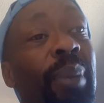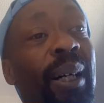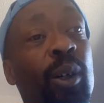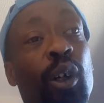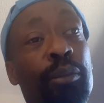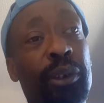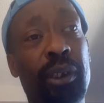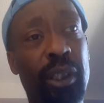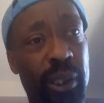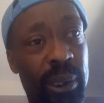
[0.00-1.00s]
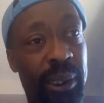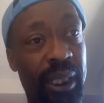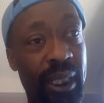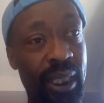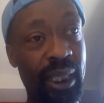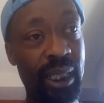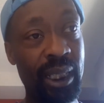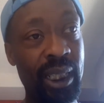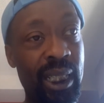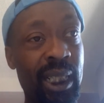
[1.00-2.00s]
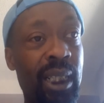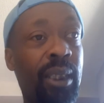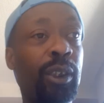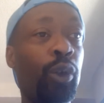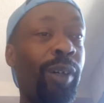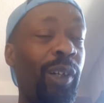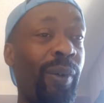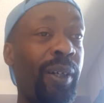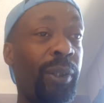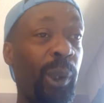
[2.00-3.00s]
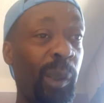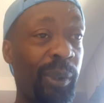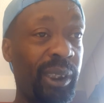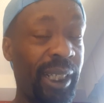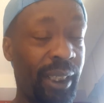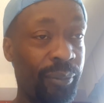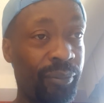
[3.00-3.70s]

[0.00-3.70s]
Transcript: by almost a third. So right around 30%.